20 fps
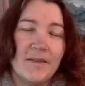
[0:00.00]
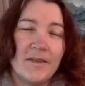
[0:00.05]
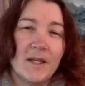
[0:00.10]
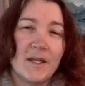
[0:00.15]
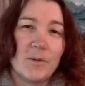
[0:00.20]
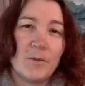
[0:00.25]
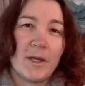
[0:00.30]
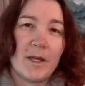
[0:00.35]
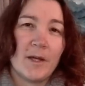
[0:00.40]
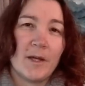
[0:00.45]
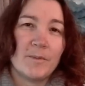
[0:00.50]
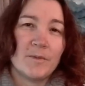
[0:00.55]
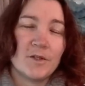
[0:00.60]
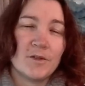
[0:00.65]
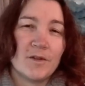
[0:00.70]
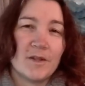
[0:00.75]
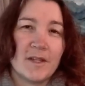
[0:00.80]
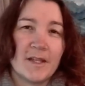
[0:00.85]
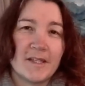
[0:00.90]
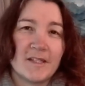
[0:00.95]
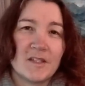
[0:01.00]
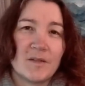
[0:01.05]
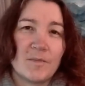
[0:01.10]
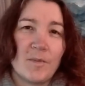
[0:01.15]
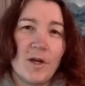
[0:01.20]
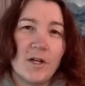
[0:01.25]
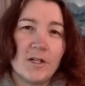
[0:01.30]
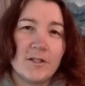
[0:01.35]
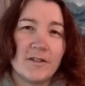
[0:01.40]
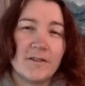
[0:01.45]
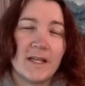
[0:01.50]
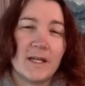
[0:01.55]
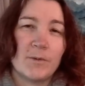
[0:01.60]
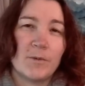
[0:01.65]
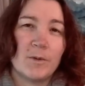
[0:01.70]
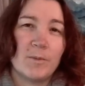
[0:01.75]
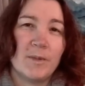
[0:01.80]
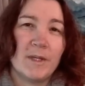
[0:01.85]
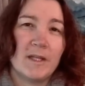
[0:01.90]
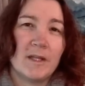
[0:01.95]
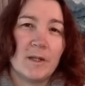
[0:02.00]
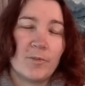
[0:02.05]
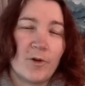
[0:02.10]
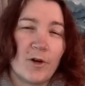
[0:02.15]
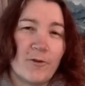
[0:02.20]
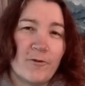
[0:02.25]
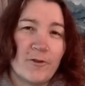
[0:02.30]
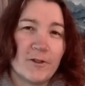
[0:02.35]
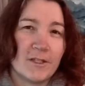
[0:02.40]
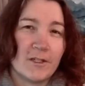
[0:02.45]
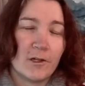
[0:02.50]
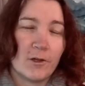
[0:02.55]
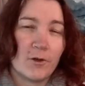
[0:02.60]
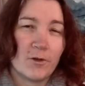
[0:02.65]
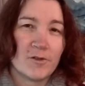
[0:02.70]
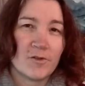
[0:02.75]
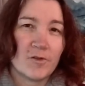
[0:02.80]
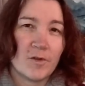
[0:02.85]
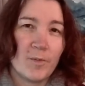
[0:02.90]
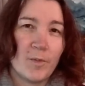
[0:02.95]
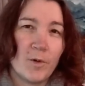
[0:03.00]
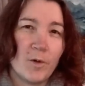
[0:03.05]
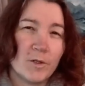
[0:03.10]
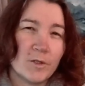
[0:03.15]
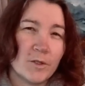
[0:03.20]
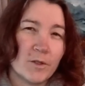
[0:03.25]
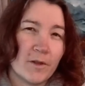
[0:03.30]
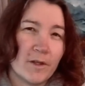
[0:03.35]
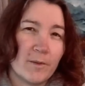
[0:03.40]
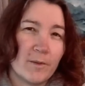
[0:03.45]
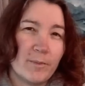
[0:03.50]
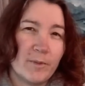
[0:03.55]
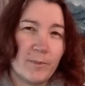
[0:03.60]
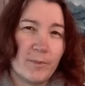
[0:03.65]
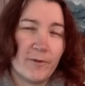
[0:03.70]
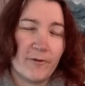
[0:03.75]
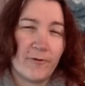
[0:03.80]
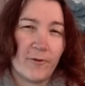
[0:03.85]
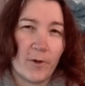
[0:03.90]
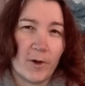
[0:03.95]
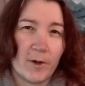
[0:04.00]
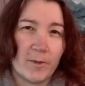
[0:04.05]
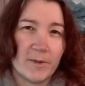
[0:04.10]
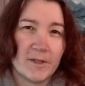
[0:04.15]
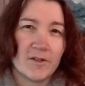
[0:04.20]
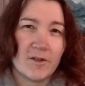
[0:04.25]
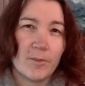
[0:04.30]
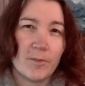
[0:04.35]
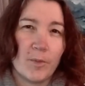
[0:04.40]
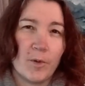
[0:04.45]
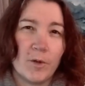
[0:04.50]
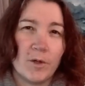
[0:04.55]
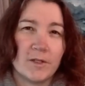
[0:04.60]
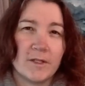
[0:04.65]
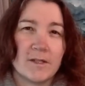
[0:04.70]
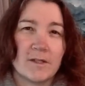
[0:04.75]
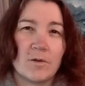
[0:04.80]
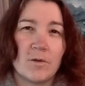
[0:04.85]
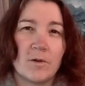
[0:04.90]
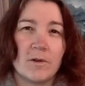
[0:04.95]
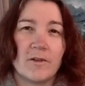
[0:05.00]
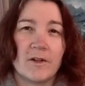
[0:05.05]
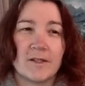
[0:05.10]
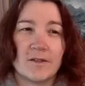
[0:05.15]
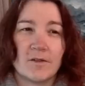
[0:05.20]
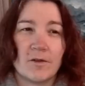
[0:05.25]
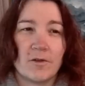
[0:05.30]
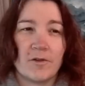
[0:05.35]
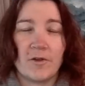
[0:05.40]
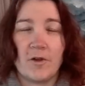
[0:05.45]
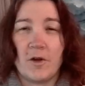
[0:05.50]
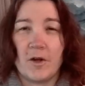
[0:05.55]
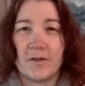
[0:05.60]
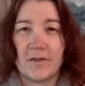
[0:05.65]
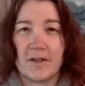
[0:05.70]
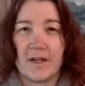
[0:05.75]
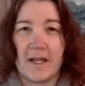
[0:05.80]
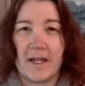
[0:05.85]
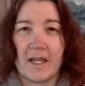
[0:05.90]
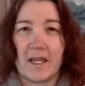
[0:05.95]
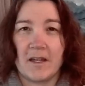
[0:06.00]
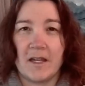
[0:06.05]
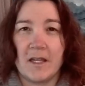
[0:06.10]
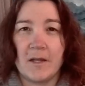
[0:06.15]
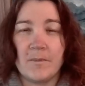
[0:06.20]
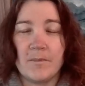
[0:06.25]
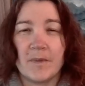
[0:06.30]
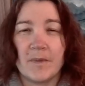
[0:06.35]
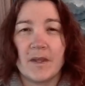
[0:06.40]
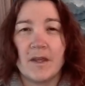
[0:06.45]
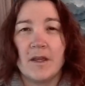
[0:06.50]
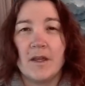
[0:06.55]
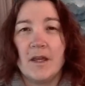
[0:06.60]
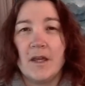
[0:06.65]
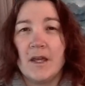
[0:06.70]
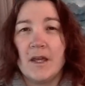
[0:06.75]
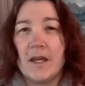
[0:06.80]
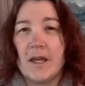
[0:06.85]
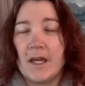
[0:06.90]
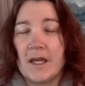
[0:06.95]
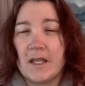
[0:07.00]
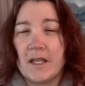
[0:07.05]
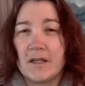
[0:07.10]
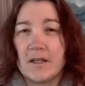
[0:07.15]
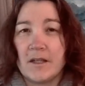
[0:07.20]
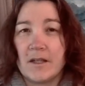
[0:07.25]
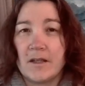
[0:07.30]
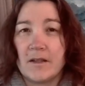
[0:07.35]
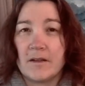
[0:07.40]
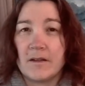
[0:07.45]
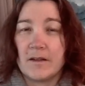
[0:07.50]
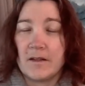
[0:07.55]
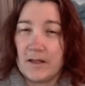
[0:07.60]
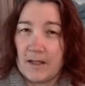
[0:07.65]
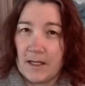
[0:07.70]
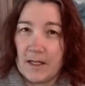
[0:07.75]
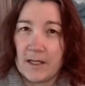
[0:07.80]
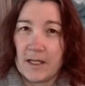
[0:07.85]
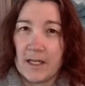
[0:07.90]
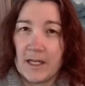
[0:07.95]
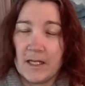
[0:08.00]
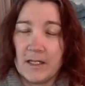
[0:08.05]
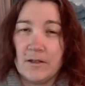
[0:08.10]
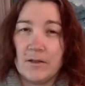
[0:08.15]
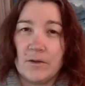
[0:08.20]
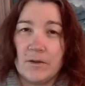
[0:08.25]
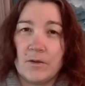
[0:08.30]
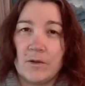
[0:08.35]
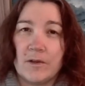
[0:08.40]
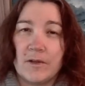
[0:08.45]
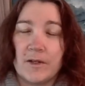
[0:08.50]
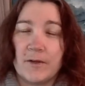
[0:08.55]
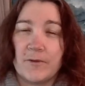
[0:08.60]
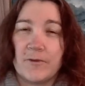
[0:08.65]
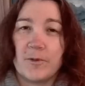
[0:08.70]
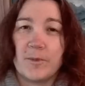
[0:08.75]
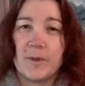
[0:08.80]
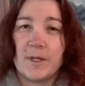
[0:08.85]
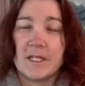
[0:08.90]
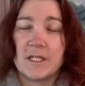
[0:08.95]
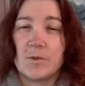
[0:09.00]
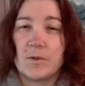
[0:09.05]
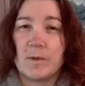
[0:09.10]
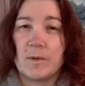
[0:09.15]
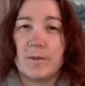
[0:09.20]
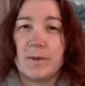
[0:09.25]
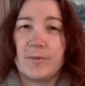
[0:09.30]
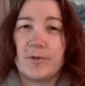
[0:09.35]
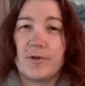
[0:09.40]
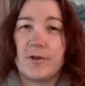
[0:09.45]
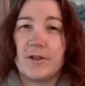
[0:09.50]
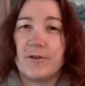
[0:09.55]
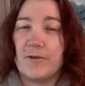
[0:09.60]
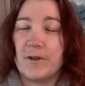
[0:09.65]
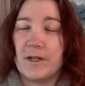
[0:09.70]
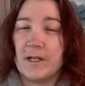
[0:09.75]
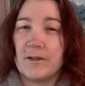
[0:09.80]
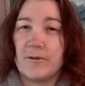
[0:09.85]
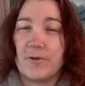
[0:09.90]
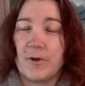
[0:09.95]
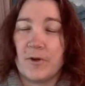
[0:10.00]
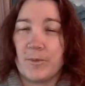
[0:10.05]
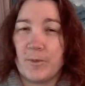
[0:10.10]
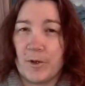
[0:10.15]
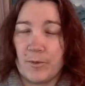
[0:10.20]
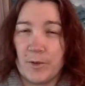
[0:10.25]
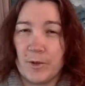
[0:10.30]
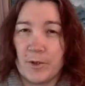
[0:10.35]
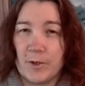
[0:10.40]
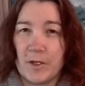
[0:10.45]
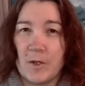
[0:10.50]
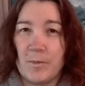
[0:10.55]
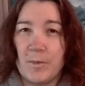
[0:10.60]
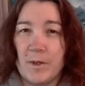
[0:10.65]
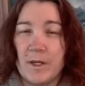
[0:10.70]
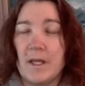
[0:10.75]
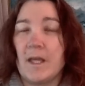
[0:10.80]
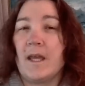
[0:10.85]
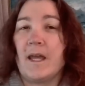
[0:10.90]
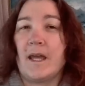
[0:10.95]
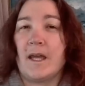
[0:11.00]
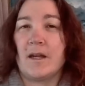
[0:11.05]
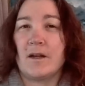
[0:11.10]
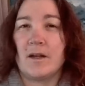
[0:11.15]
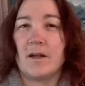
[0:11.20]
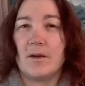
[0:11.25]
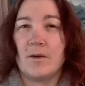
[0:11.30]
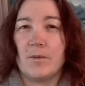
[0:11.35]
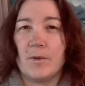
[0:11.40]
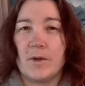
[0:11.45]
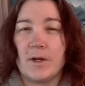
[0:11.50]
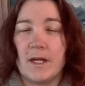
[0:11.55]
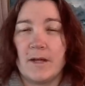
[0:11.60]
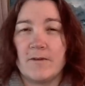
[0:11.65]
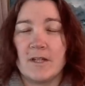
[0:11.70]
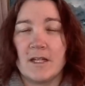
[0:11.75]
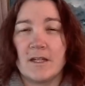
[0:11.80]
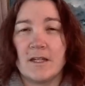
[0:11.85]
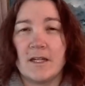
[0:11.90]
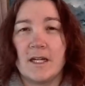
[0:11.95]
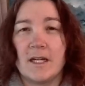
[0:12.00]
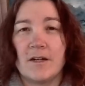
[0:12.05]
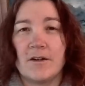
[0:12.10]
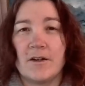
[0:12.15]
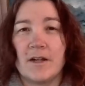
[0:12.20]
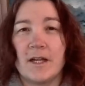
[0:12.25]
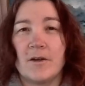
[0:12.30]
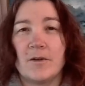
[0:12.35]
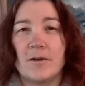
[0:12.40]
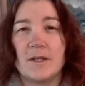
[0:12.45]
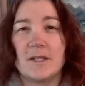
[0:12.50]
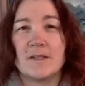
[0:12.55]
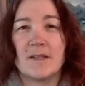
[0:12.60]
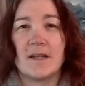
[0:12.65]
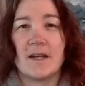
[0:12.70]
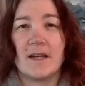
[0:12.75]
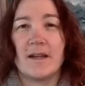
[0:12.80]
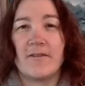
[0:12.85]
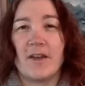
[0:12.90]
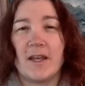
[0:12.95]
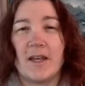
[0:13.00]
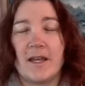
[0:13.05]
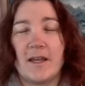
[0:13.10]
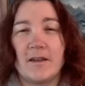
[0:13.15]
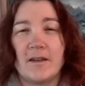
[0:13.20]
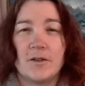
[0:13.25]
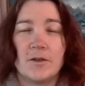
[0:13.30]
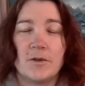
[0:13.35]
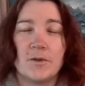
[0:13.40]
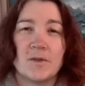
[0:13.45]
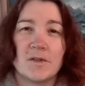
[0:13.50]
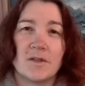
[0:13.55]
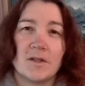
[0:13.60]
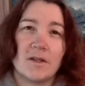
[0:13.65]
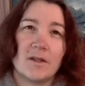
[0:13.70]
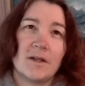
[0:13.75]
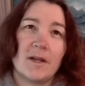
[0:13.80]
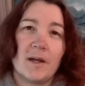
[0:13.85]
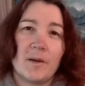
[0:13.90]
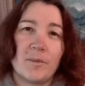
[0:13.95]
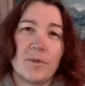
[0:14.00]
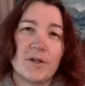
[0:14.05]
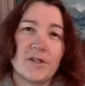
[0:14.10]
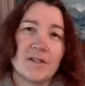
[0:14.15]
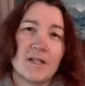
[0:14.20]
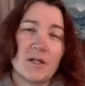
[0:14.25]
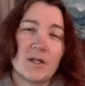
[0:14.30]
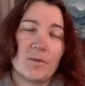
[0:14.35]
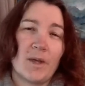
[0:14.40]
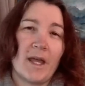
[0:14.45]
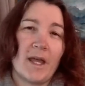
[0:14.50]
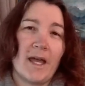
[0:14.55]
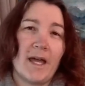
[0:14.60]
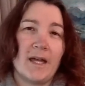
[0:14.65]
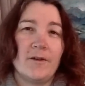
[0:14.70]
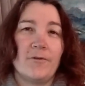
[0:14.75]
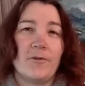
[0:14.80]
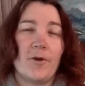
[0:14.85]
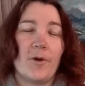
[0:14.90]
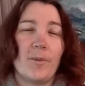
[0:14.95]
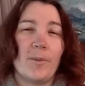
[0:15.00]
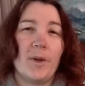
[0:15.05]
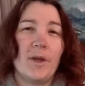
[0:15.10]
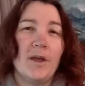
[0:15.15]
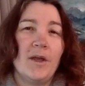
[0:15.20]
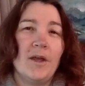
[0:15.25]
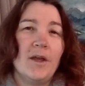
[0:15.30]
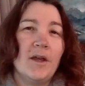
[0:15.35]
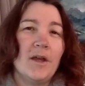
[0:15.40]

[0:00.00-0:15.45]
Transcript: And then we come to the next part, and that would be the profit and loss report or the performance report. It's called resultaträkning. And again, all the information will be pre-filled from your bookkeeping. And what I've done here now is that I've used the numbers that we had from